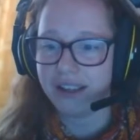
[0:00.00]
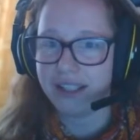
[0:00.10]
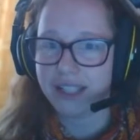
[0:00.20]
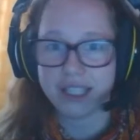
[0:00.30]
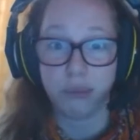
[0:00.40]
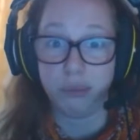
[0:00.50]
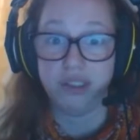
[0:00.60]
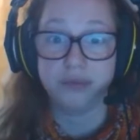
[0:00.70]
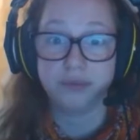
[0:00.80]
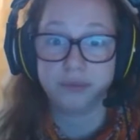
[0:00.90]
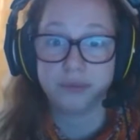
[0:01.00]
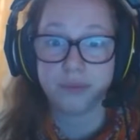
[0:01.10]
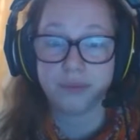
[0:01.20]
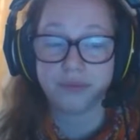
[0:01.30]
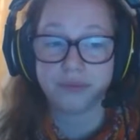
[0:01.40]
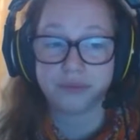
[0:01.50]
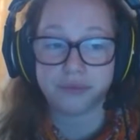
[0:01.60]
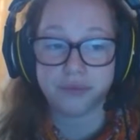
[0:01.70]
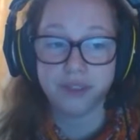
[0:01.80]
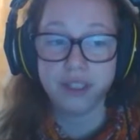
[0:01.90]
Simple.
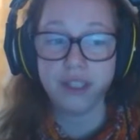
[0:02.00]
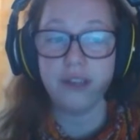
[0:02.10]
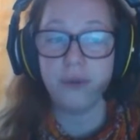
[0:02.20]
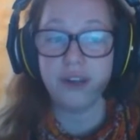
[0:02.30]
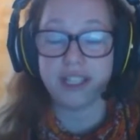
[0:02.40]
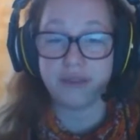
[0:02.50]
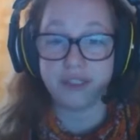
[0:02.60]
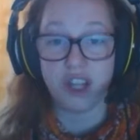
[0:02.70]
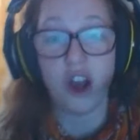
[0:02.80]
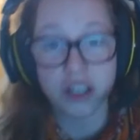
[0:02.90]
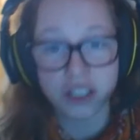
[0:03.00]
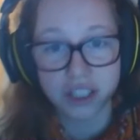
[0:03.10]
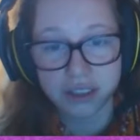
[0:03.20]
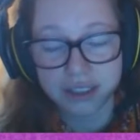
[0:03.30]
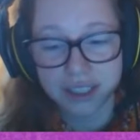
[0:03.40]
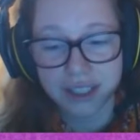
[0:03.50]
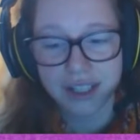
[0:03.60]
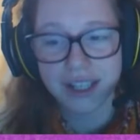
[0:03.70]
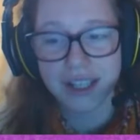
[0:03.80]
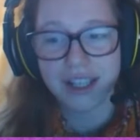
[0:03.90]
Whereas if it's hot,
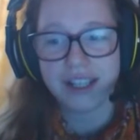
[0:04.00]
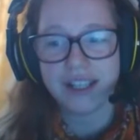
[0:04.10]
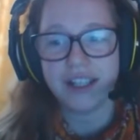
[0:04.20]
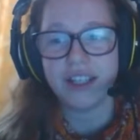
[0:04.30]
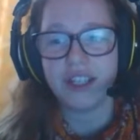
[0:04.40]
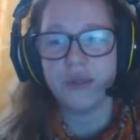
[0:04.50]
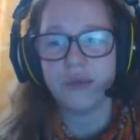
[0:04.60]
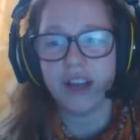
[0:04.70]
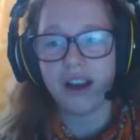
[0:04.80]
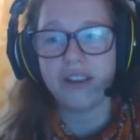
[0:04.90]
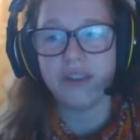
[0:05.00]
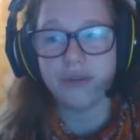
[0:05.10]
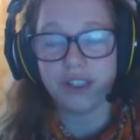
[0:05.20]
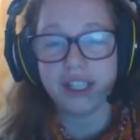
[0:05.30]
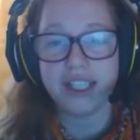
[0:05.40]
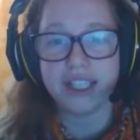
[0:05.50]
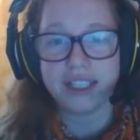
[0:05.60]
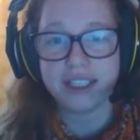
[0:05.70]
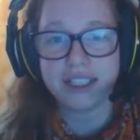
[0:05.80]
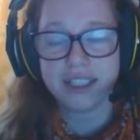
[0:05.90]
you can't really
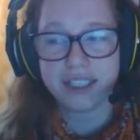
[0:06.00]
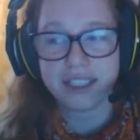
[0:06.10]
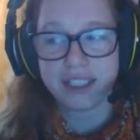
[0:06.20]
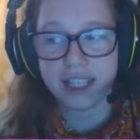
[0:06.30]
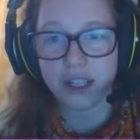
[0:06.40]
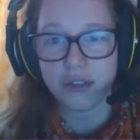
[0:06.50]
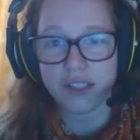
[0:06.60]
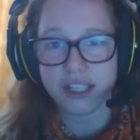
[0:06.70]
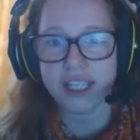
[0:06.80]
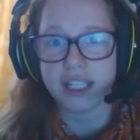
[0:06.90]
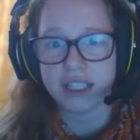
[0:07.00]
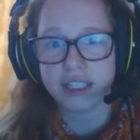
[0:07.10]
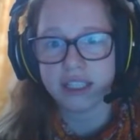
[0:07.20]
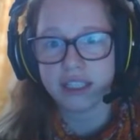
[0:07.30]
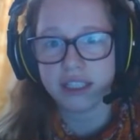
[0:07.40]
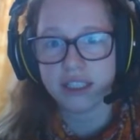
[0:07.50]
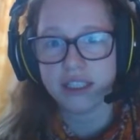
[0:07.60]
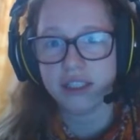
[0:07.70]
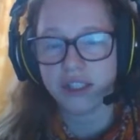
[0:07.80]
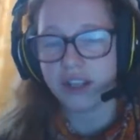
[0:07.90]
take off your skin.
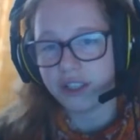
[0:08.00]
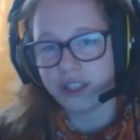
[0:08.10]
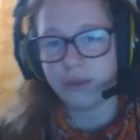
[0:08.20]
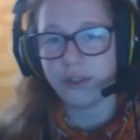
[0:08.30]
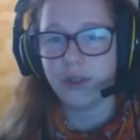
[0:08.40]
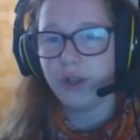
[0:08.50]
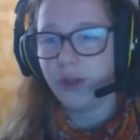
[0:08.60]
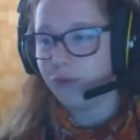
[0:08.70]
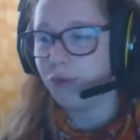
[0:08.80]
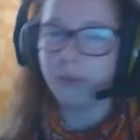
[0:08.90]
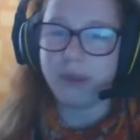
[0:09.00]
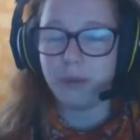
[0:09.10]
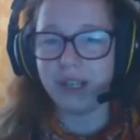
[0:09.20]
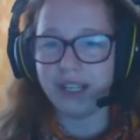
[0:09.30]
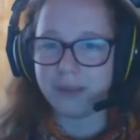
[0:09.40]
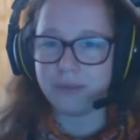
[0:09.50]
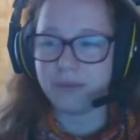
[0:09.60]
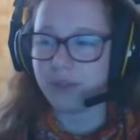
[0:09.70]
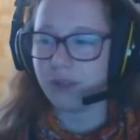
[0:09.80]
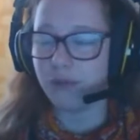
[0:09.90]
You can't do a Robbie
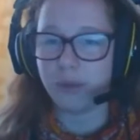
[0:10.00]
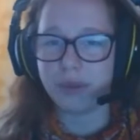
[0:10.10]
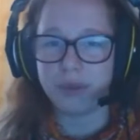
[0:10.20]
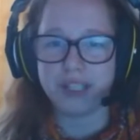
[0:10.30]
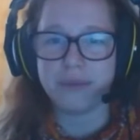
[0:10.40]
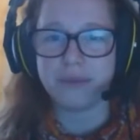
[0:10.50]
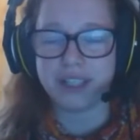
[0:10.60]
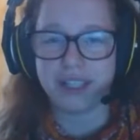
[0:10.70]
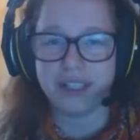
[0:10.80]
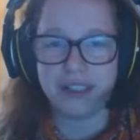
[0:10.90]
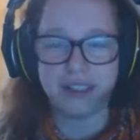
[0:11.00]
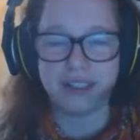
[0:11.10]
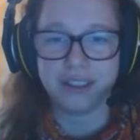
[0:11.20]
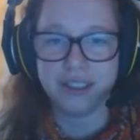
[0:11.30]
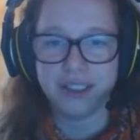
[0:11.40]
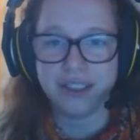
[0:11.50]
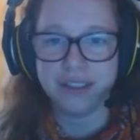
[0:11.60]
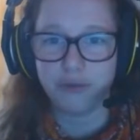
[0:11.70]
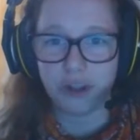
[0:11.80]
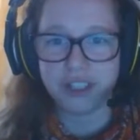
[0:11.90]
Williams in
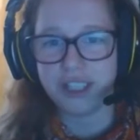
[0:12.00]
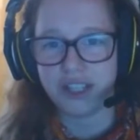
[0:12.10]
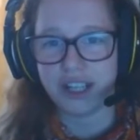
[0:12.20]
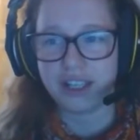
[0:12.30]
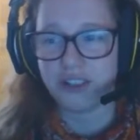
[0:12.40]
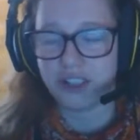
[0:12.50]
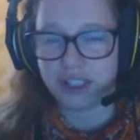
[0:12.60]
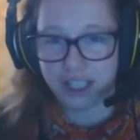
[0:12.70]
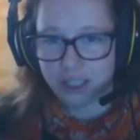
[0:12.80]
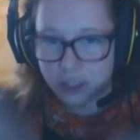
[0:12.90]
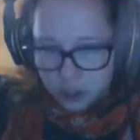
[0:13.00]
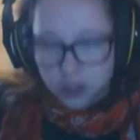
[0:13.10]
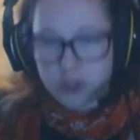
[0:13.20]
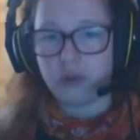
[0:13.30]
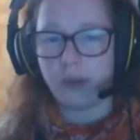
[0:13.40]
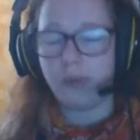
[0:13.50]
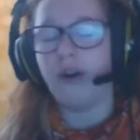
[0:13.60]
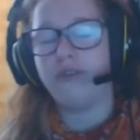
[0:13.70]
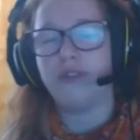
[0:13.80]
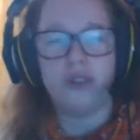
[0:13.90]
Rock DJ and just like strip
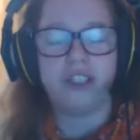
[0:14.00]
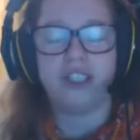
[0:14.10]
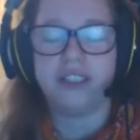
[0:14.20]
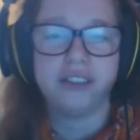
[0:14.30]
off all your